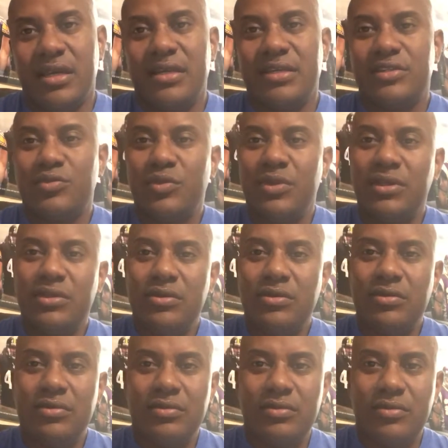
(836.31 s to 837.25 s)
And it's when
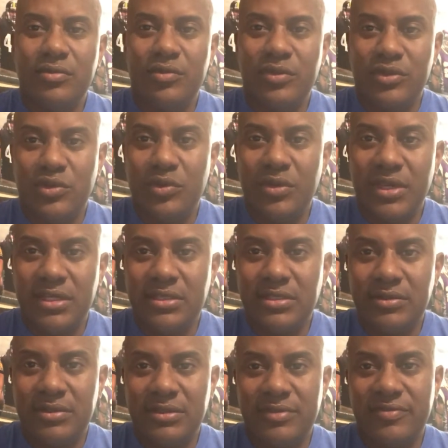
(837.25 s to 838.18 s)
you
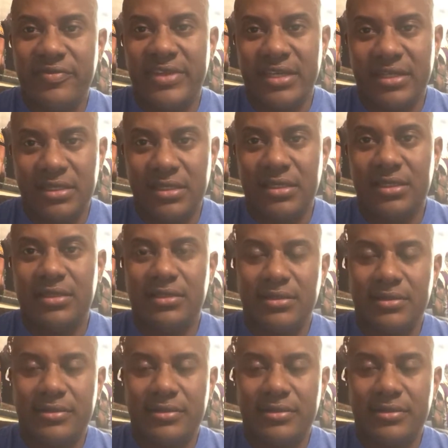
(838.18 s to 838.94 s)
enter into vanity,